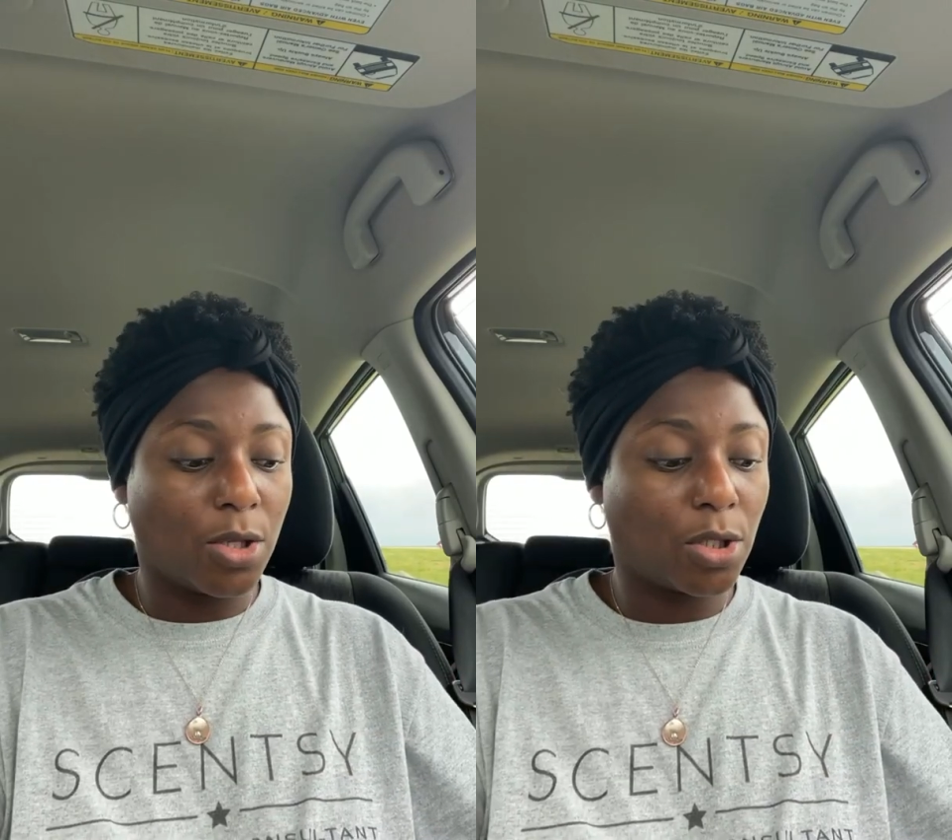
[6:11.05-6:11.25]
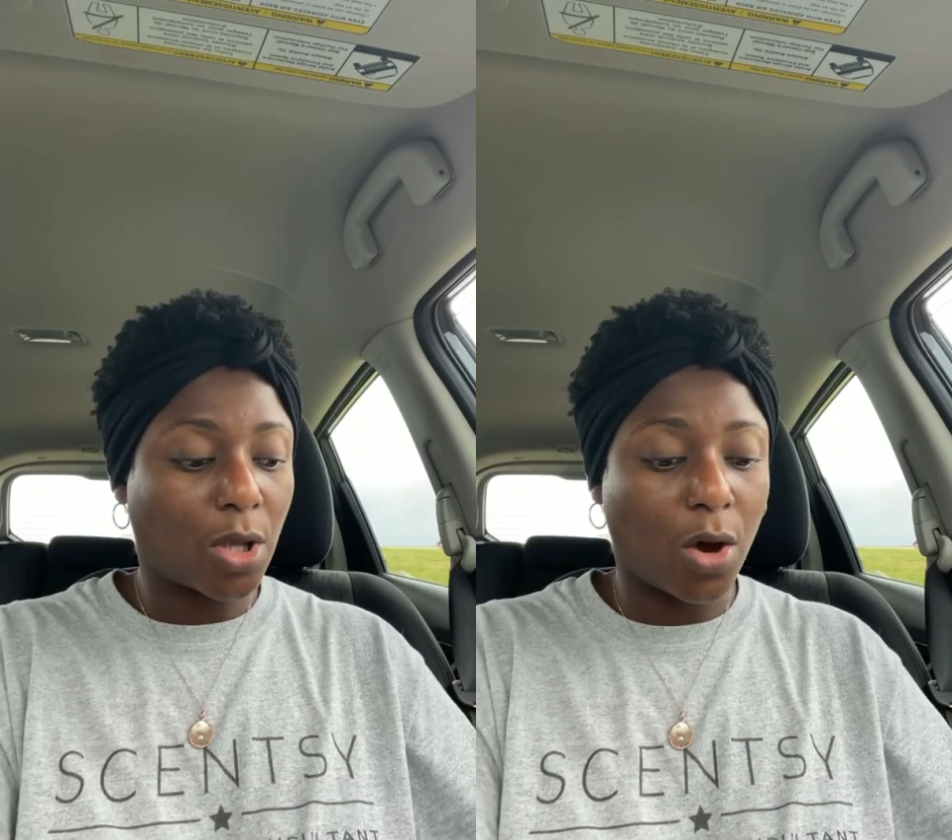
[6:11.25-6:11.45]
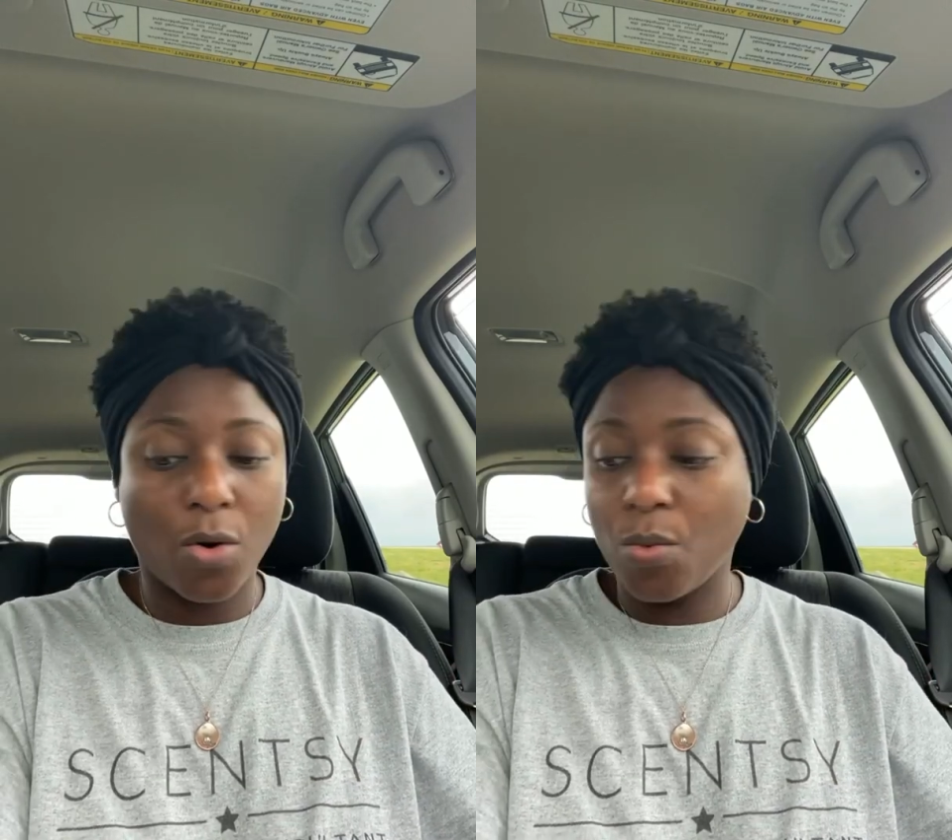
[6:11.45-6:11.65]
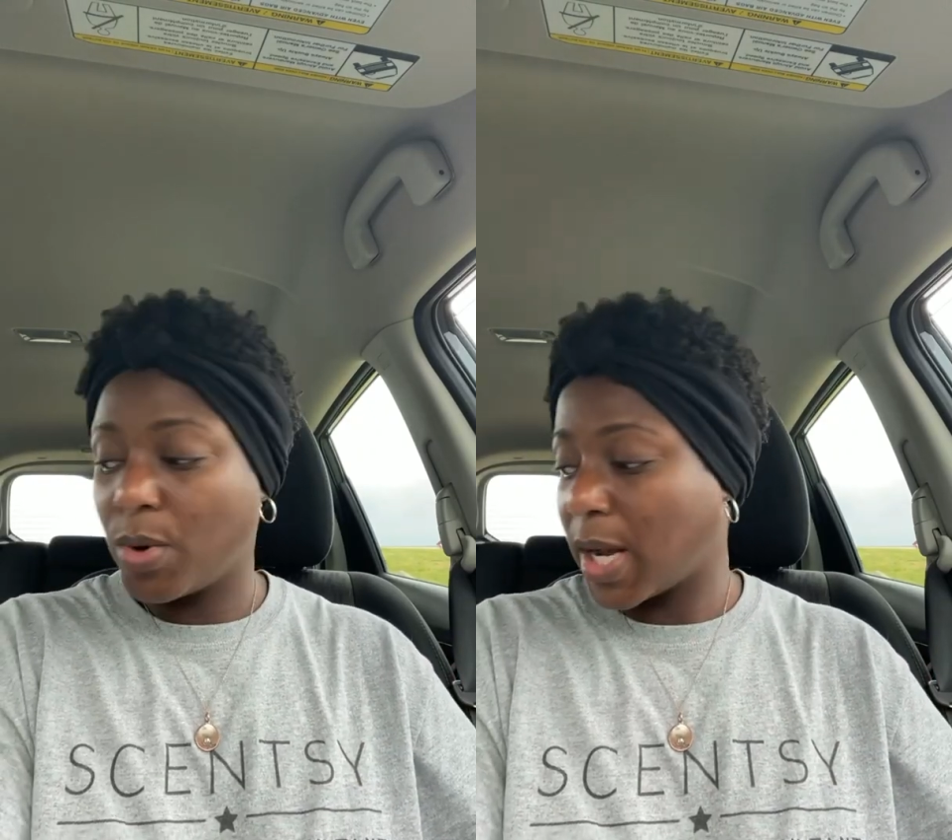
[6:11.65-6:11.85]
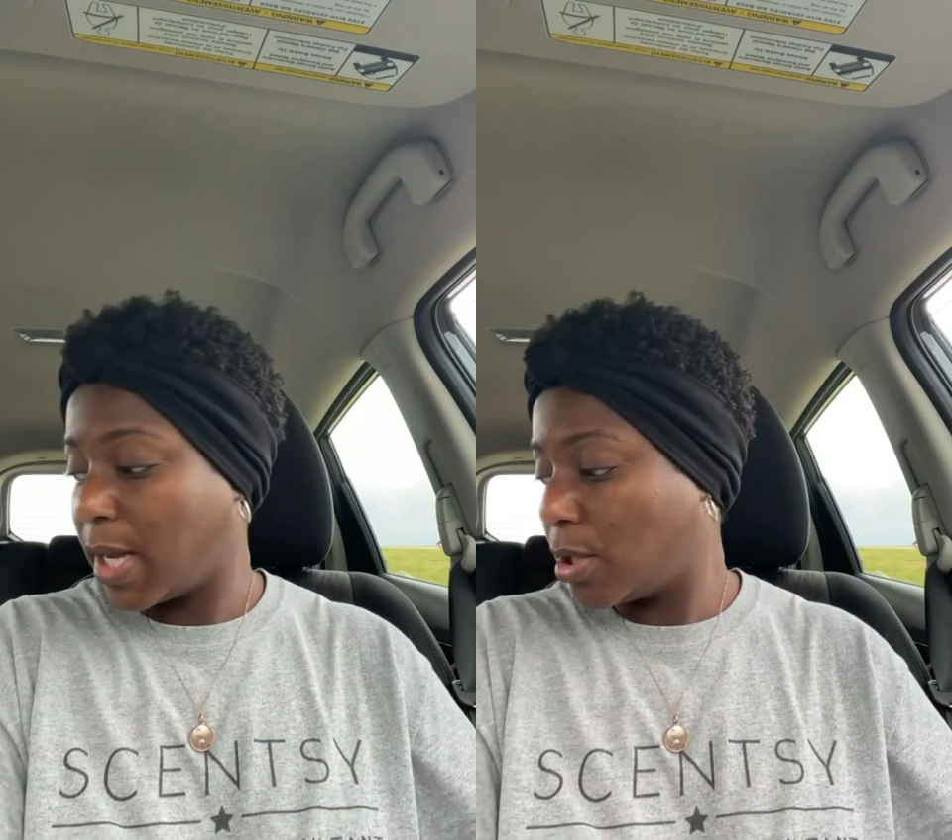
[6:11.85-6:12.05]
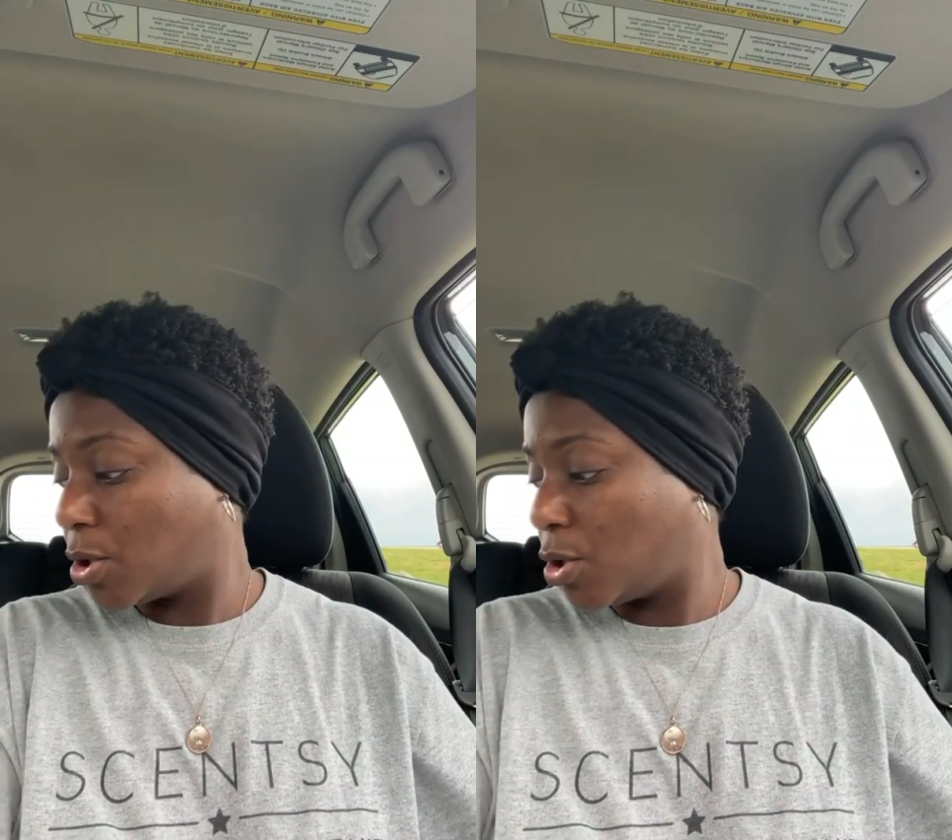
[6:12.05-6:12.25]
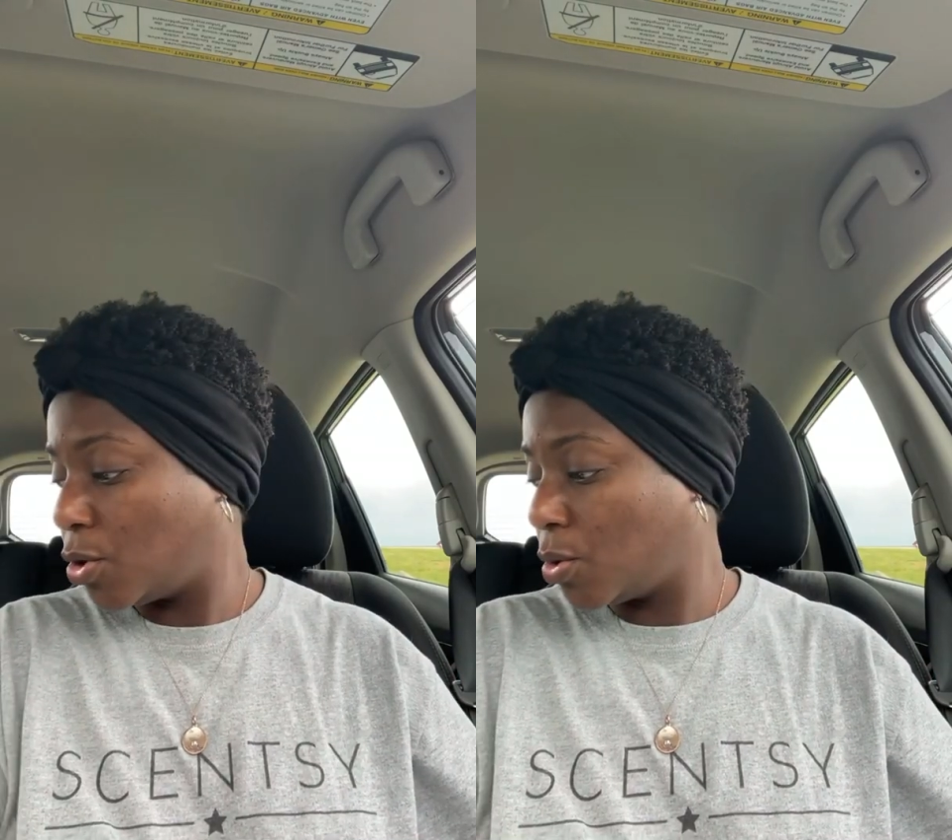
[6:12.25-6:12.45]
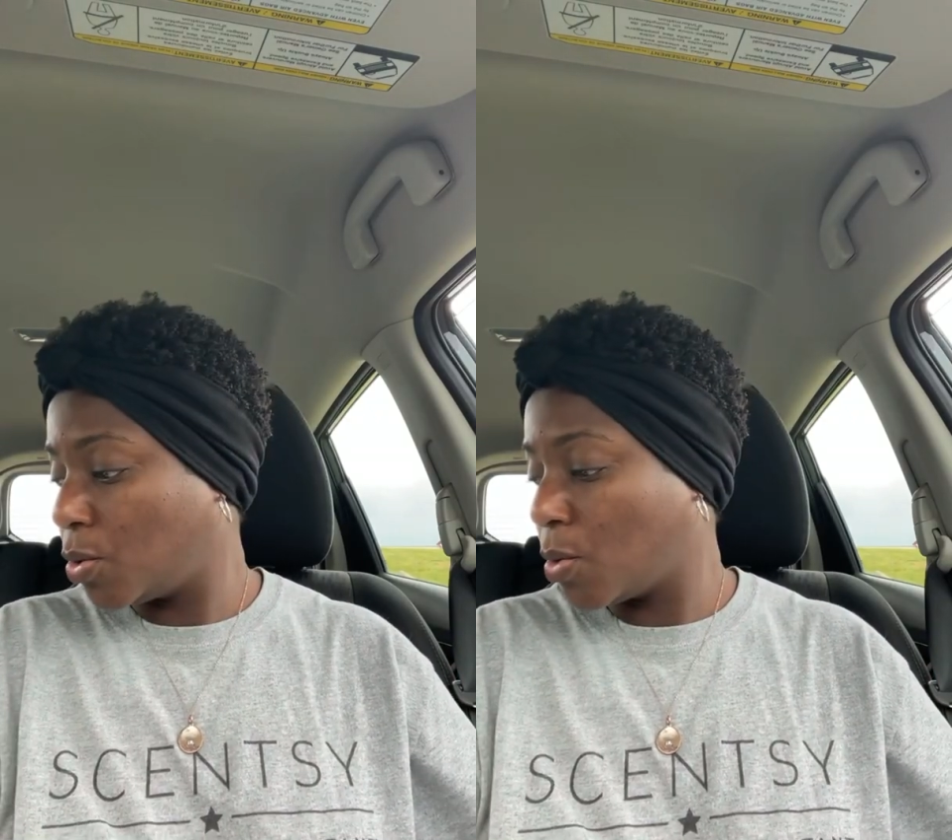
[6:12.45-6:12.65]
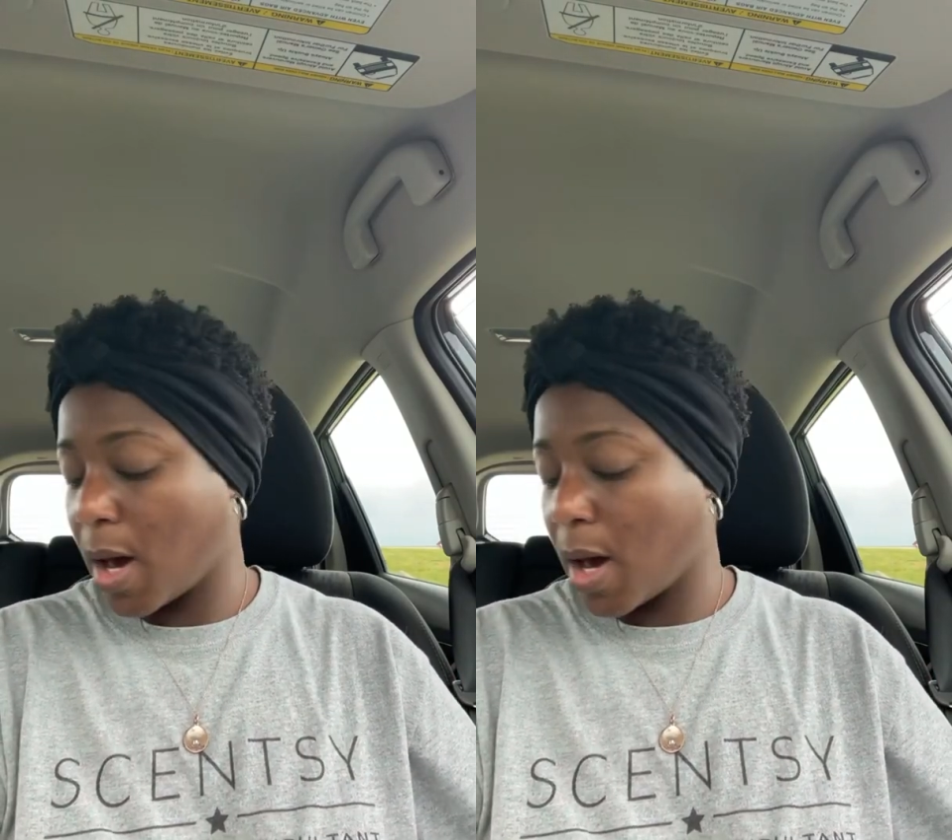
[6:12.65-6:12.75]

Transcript: So when I do